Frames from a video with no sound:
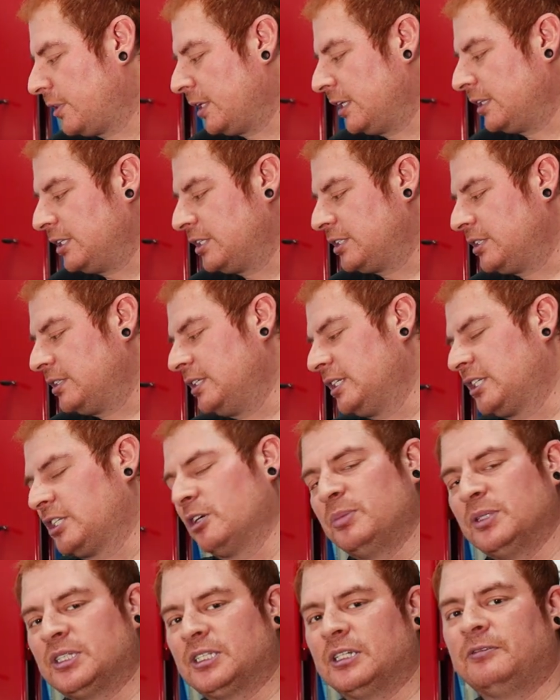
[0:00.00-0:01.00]
thing this
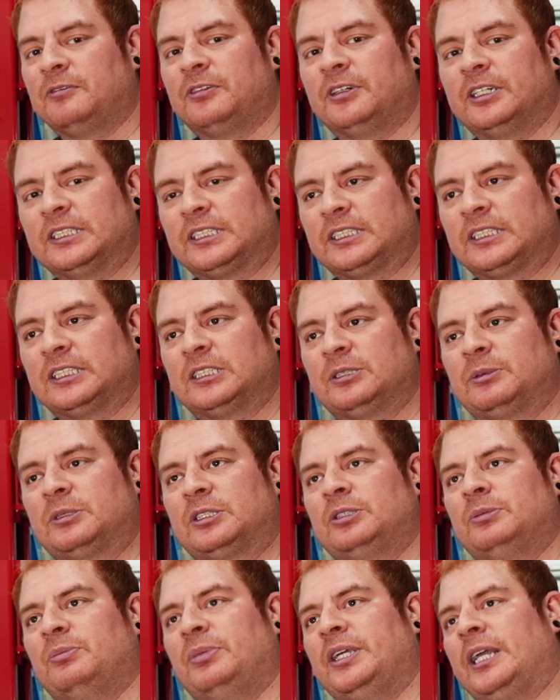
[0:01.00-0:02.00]
opens up for us is
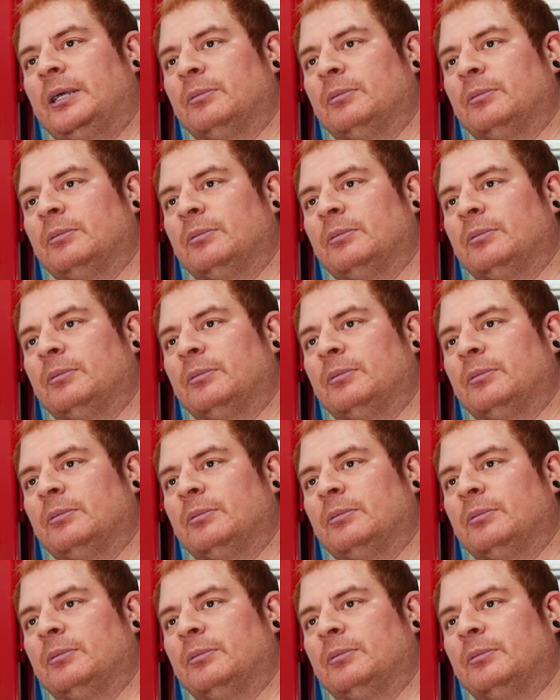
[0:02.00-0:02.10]
being